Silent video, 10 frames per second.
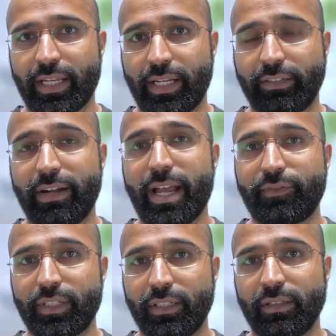and
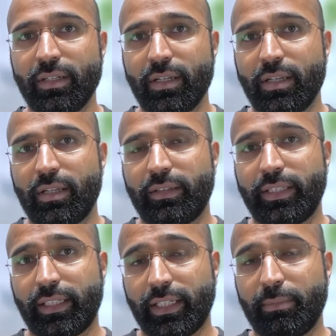grafting
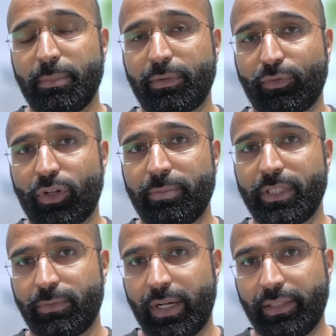that can be performed
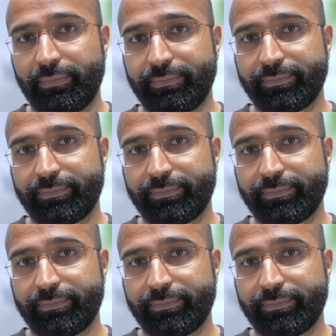as well.